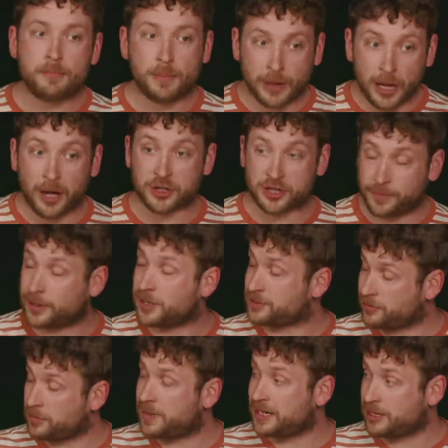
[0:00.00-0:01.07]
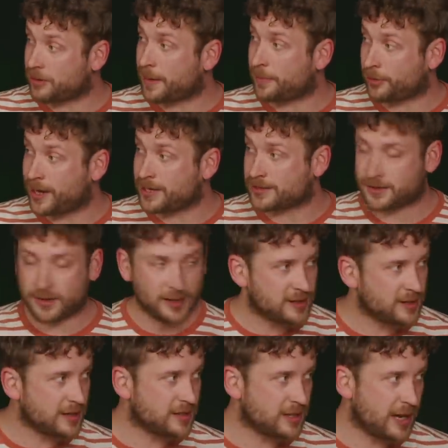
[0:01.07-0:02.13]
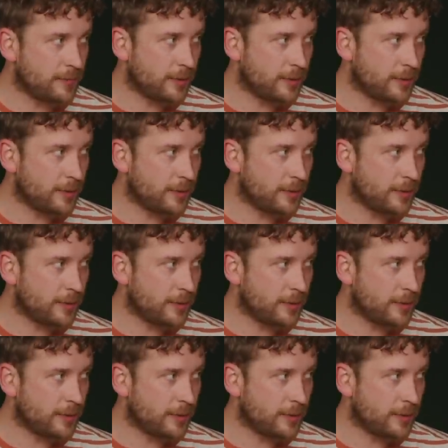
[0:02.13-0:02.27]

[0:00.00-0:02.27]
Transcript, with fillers: largely because of the media apparatus that exists here.